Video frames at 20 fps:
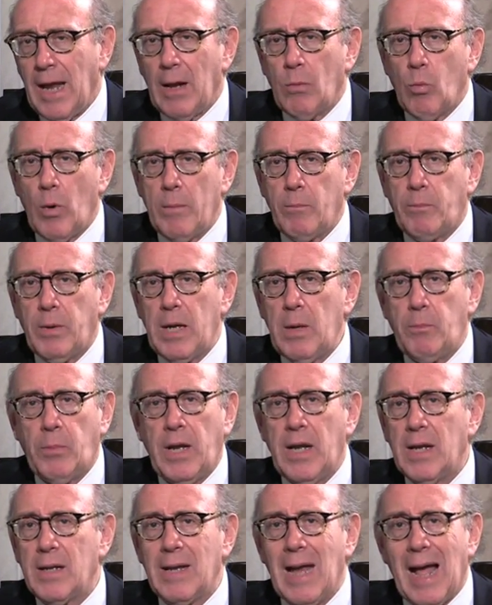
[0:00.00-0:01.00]
And when
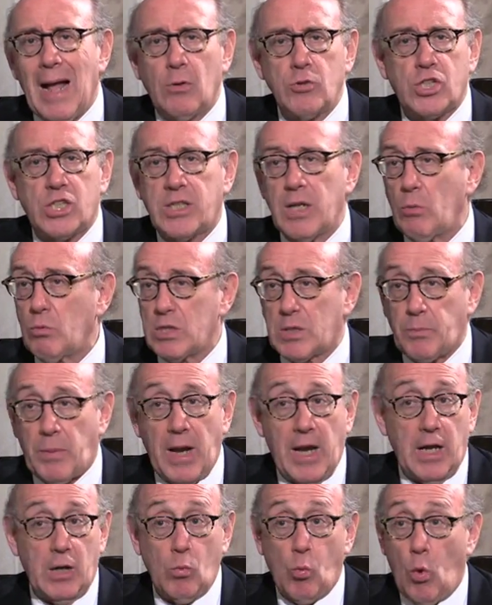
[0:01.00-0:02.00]
BP announced that it was
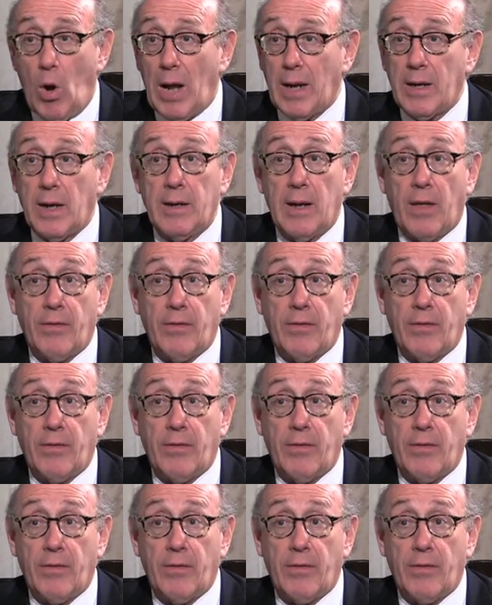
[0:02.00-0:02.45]
paying what?